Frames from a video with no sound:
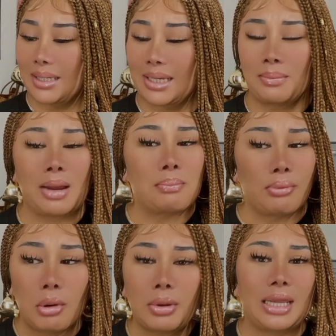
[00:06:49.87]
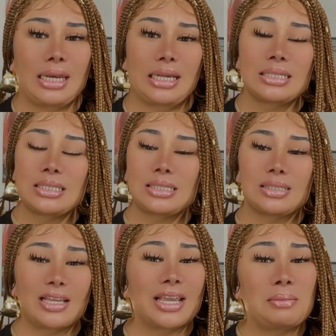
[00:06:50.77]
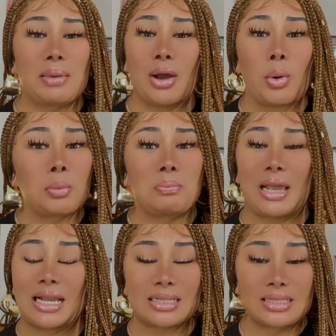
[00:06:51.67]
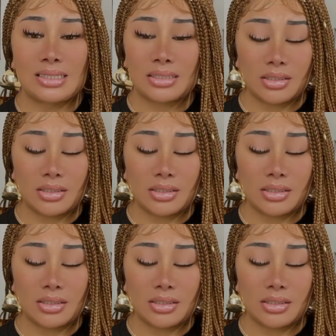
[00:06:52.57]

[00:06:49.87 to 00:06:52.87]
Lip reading: in my brokenness, in my own mess.